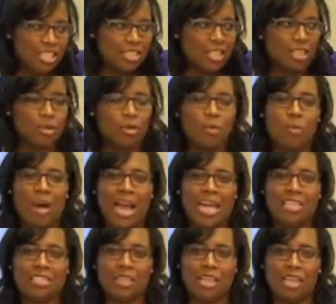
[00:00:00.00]
a little
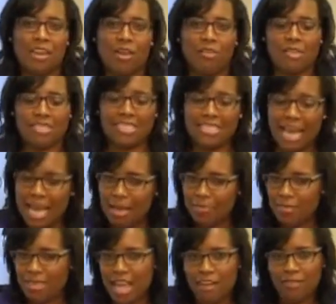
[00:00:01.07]
ways here on the
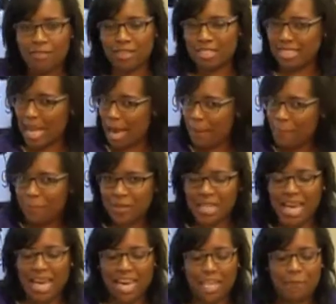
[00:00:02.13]
same level, the same
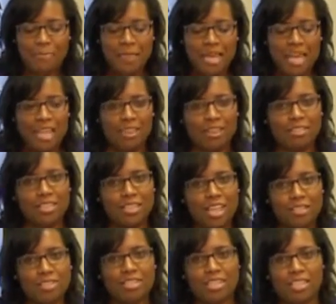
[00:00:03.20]
plane. There's
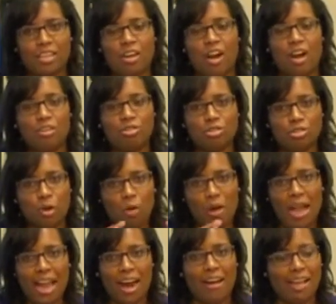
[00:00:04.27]
another city called
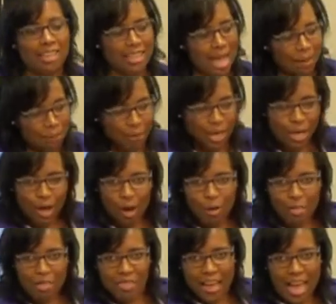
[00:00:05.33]
Soar, and let me
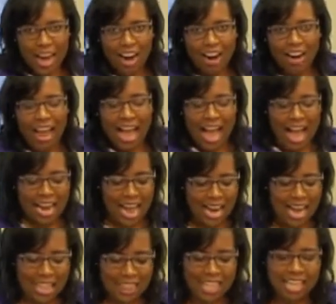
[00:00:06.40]
go there. And
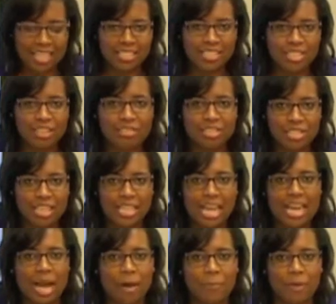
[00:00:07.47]
I think it's another
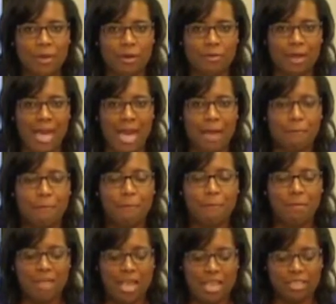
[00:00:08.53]
city, and I'll be okay.
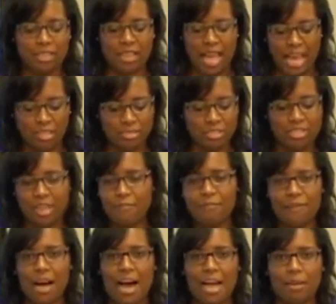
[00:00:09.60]
And so the angels say,
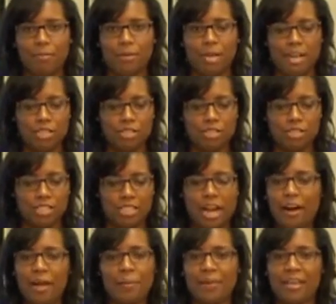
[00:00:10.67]
fine, but just
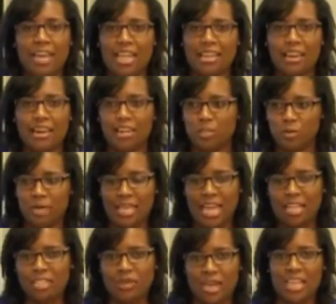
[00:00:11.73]
hurry up and get there, because we
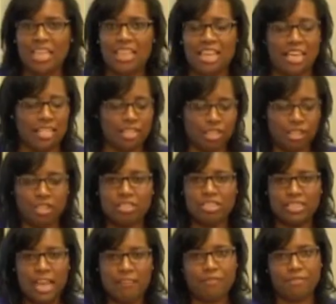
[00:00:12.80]
can't do anything until you're
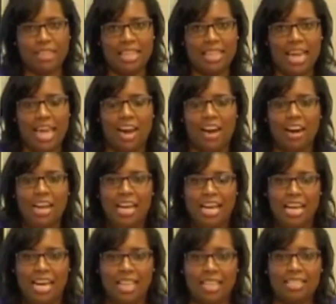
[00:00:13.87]
safely there.
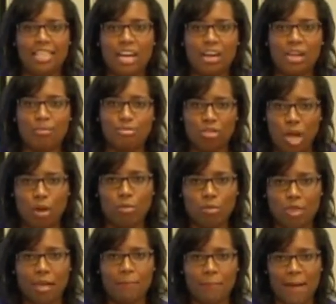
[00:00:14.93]
And they tell him,
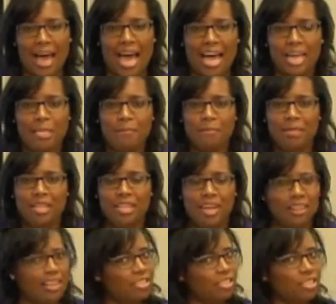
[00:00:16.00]
don't look back.
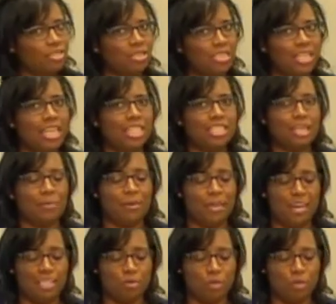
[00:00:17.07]
Now, this is strategic, because